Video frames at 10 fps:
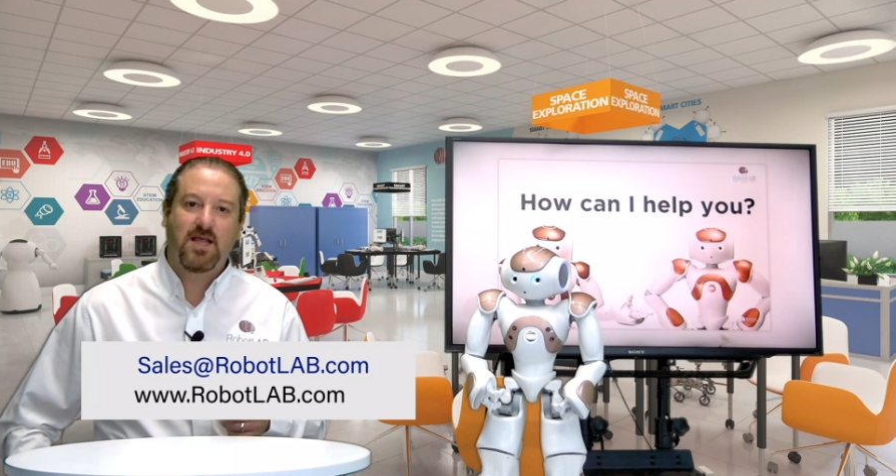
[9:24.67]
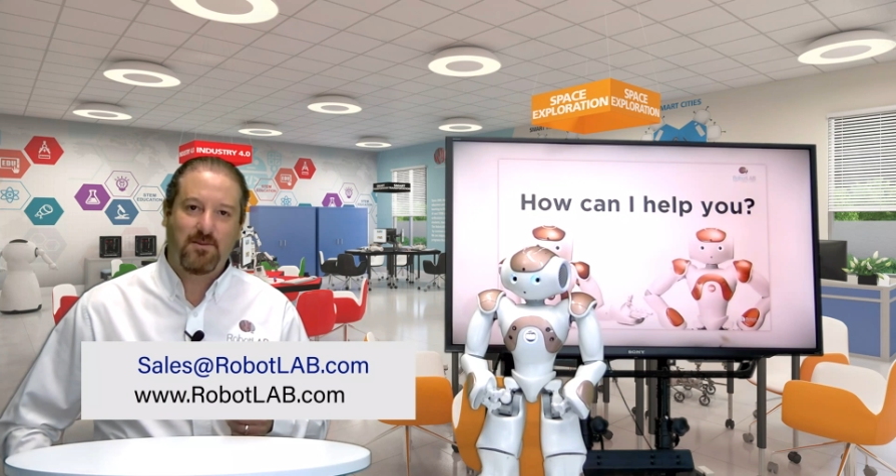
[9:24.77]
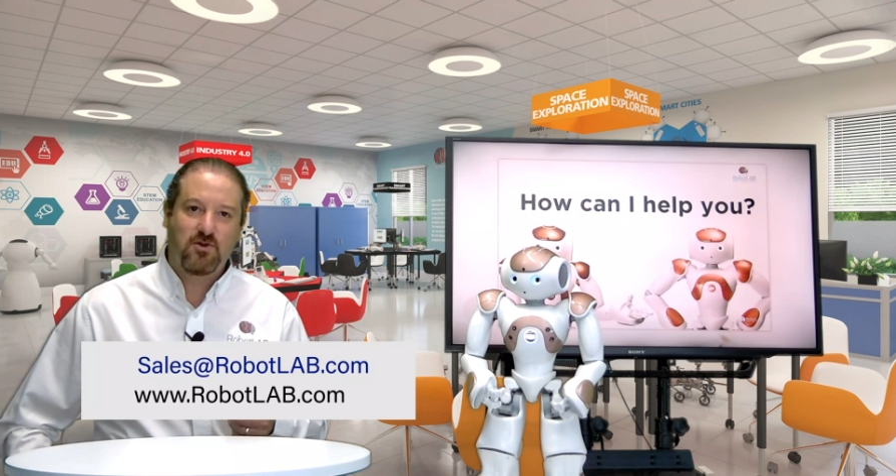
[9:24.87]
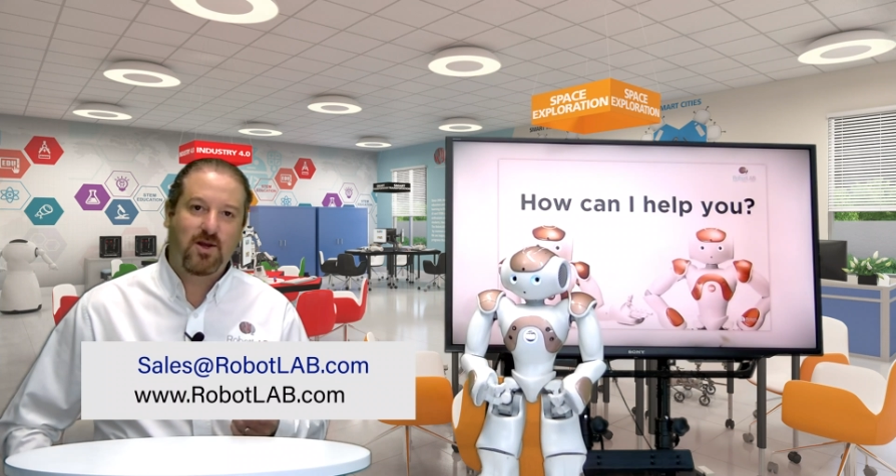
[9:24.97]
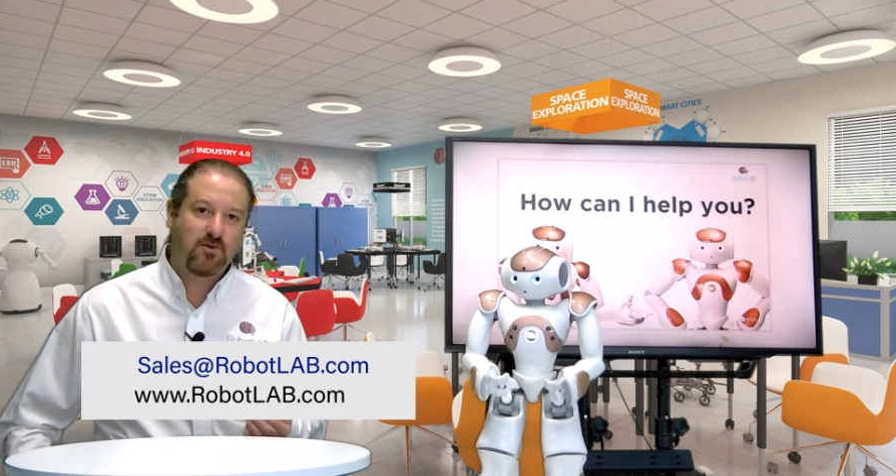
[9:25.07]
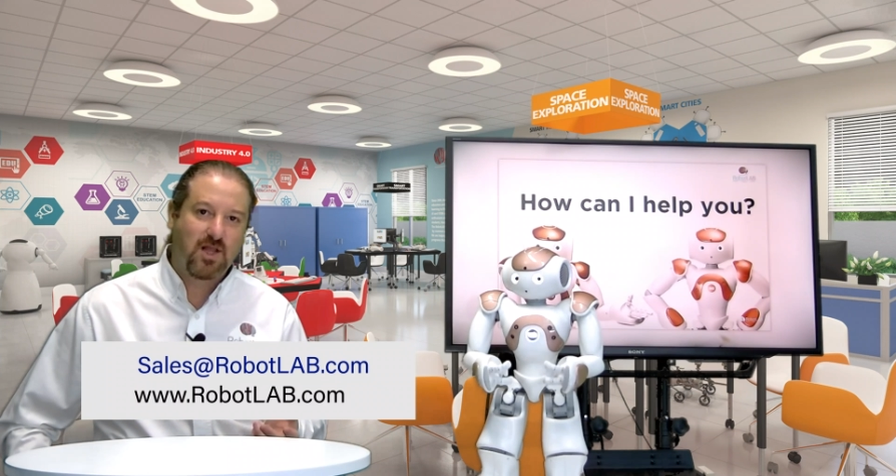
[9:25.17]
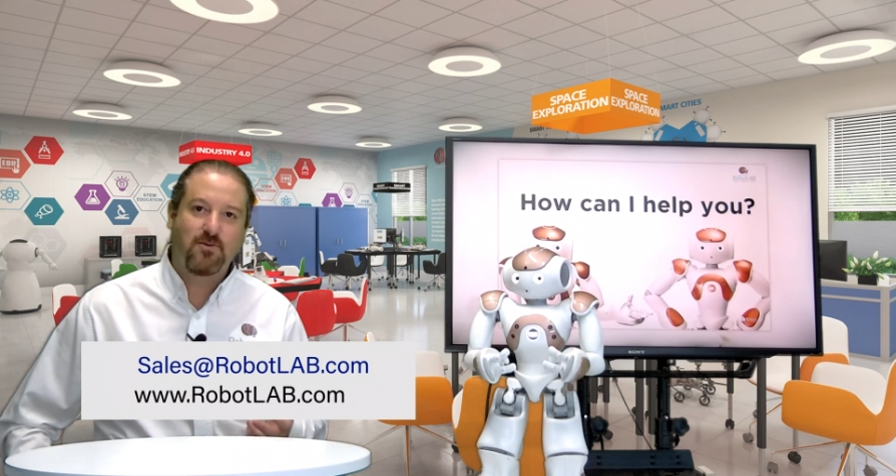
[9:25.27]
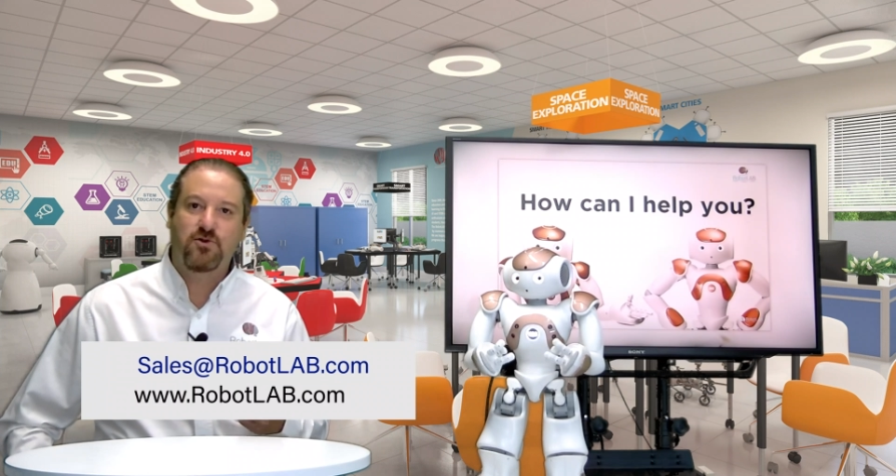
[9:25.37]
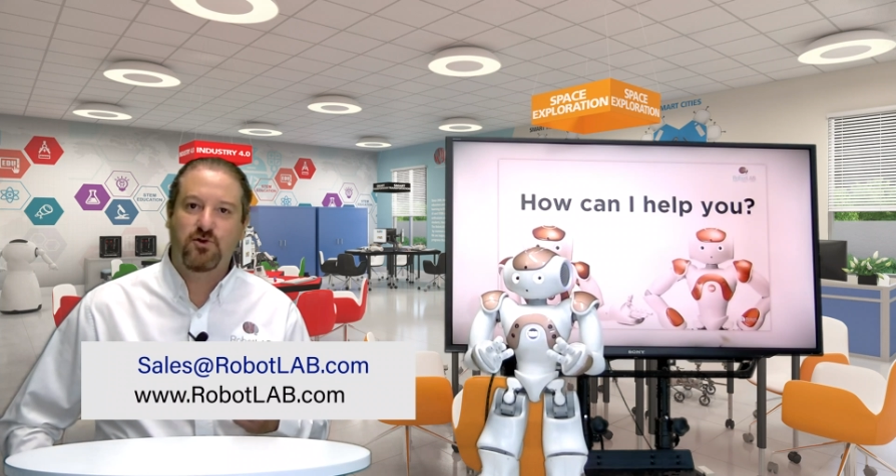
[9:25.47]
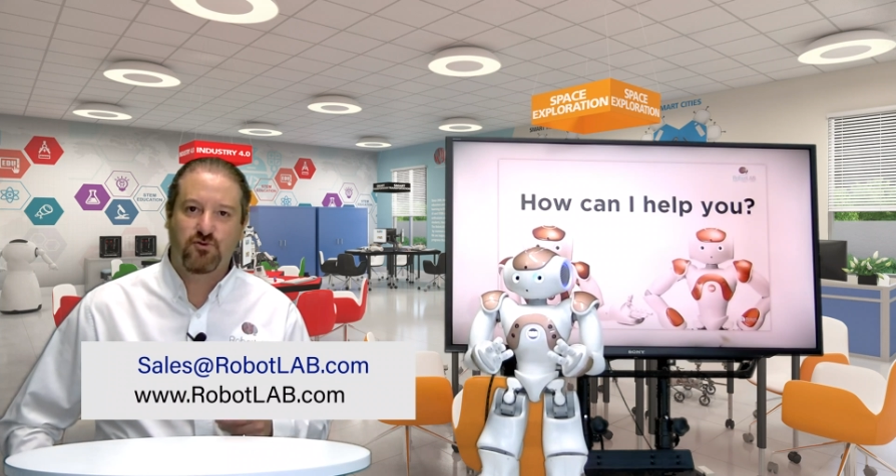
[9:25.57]

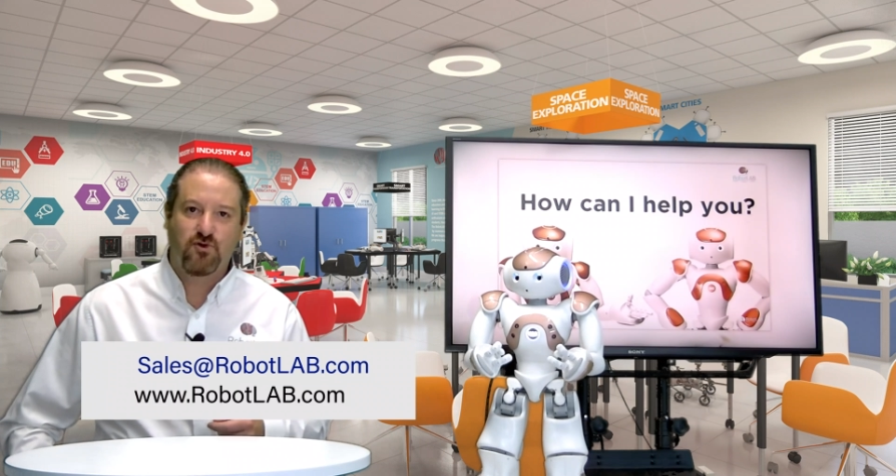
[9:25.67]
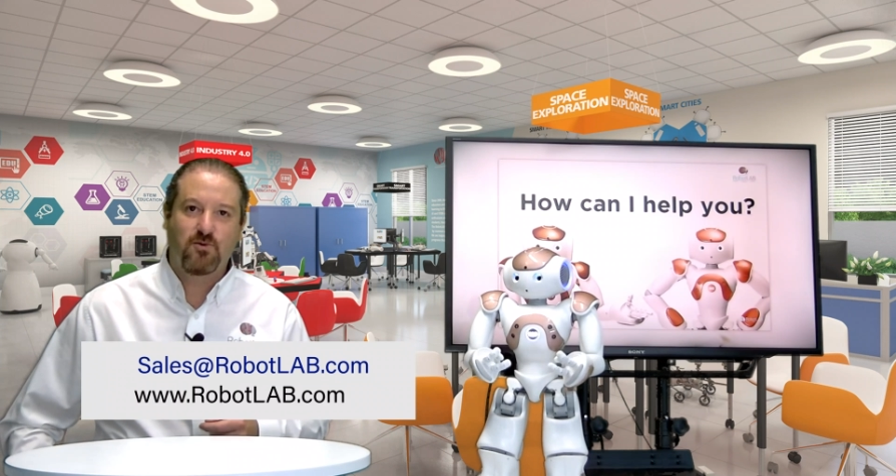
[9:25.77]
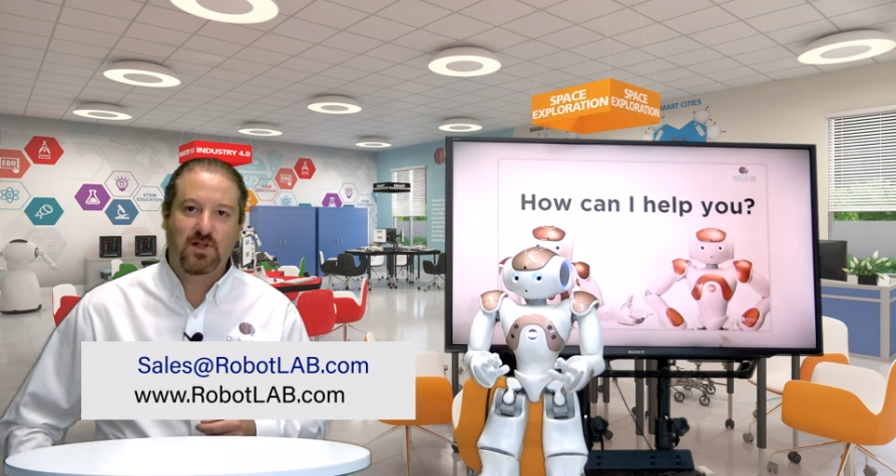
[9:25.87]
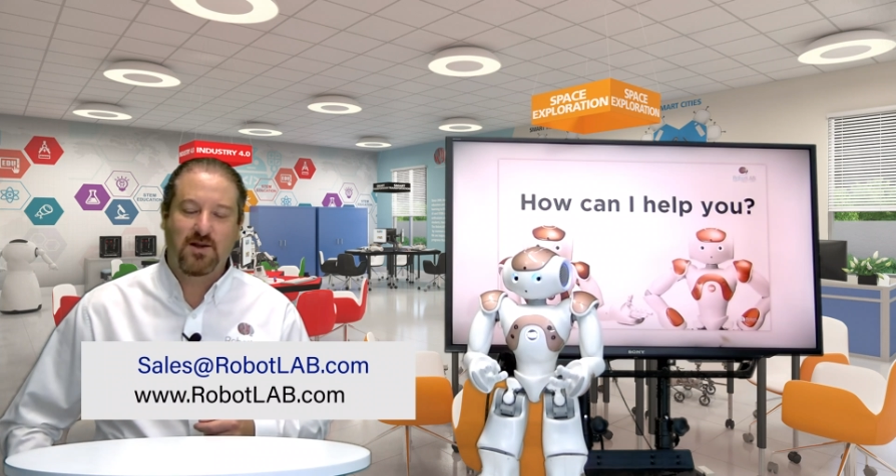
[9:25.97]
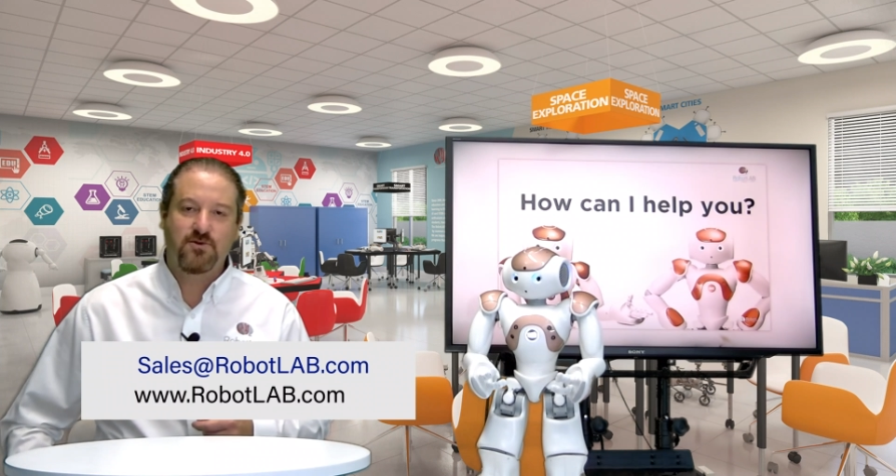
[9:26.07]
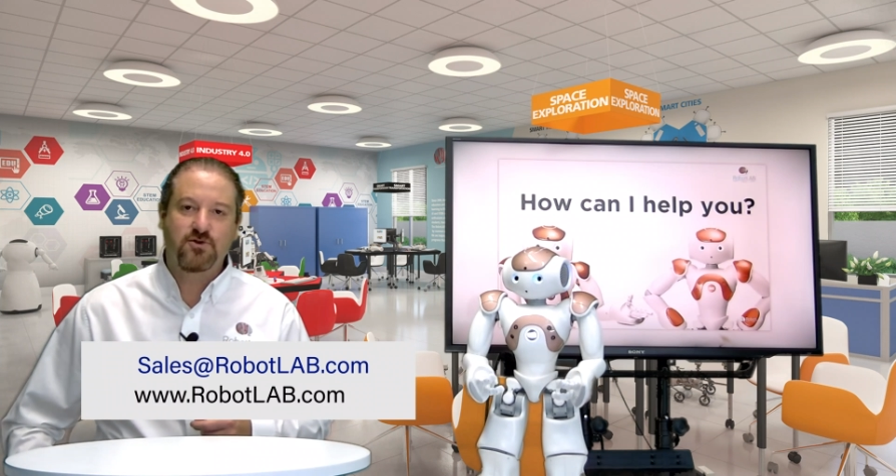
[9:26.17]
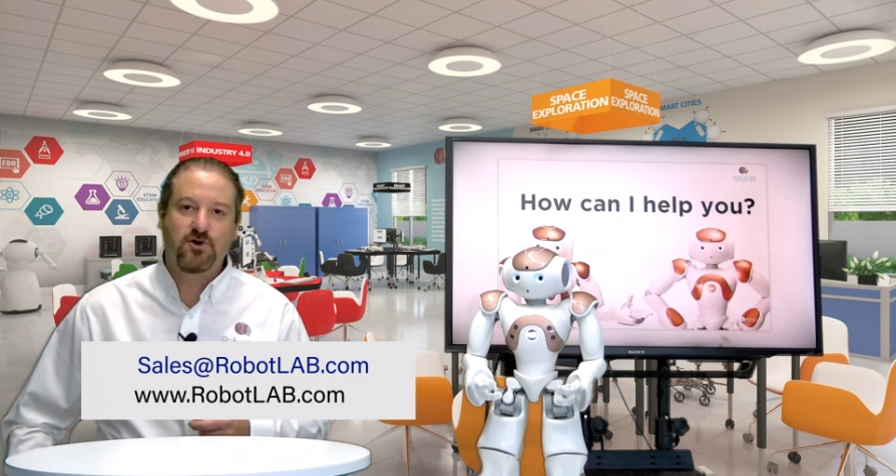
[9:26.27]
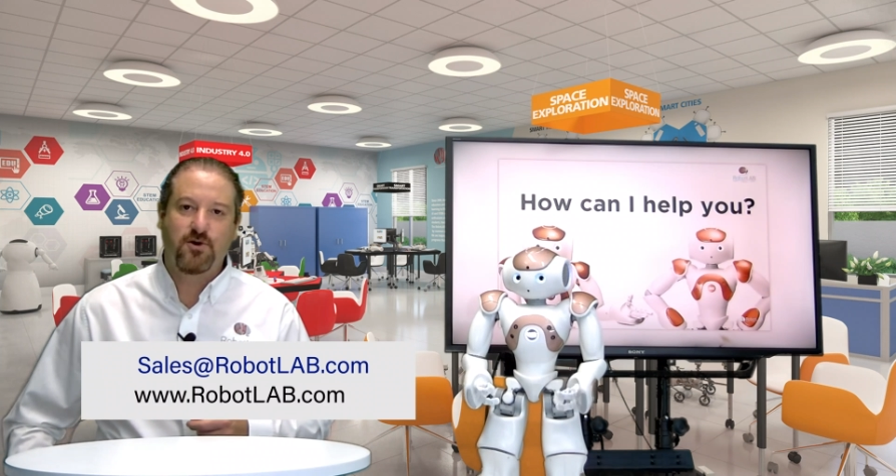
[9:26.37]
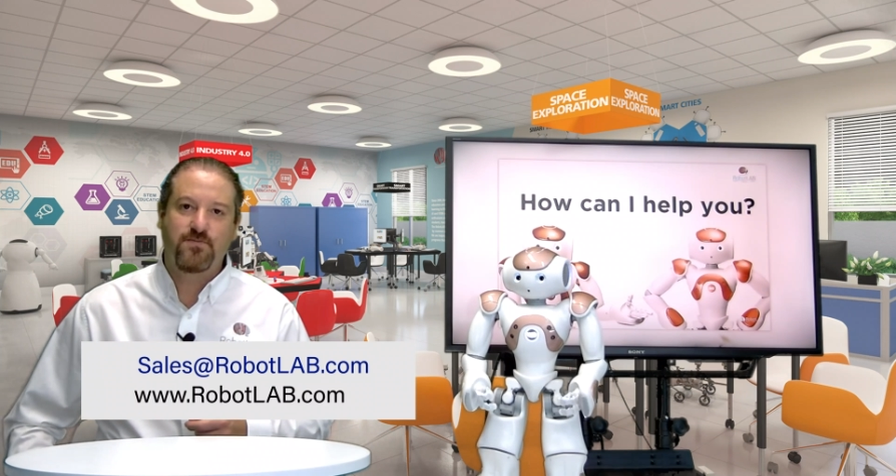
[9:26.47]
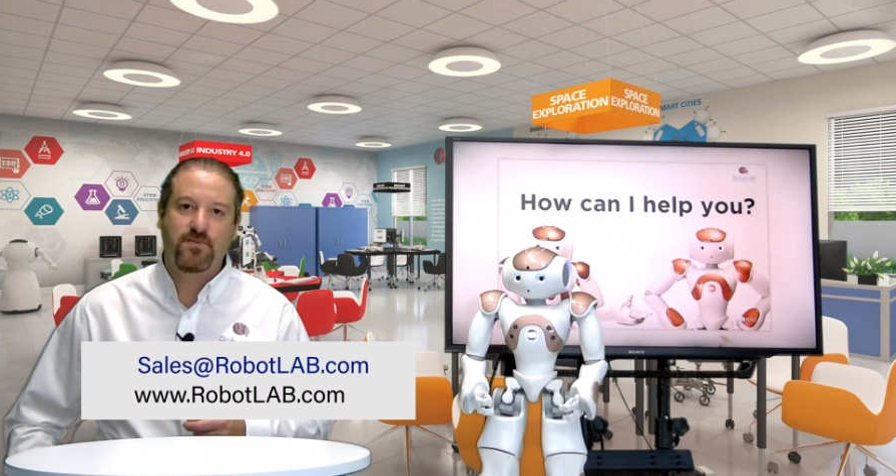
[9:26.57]

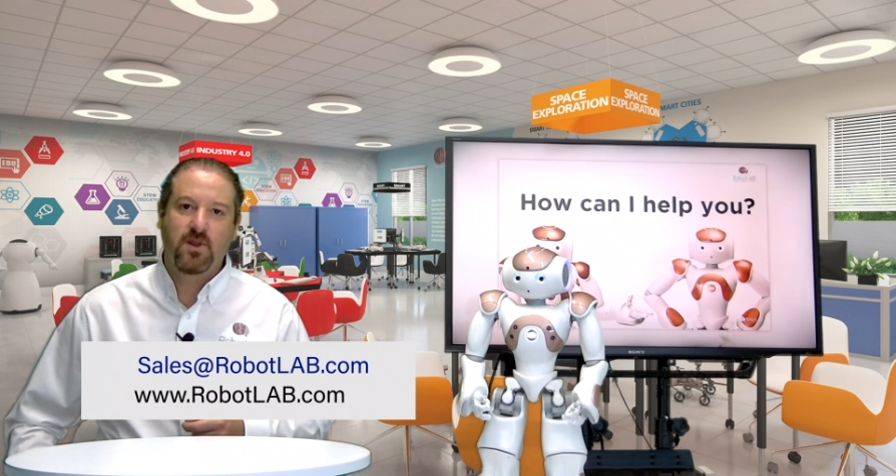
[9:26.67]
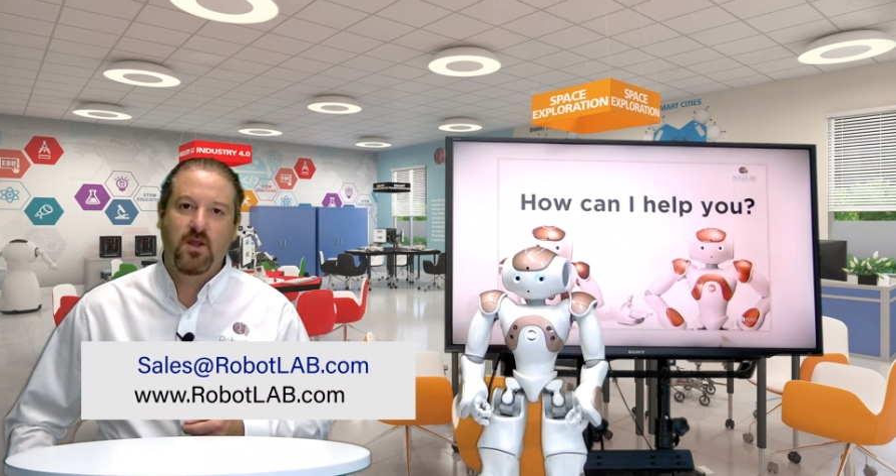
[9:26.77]
www.robotlab.com.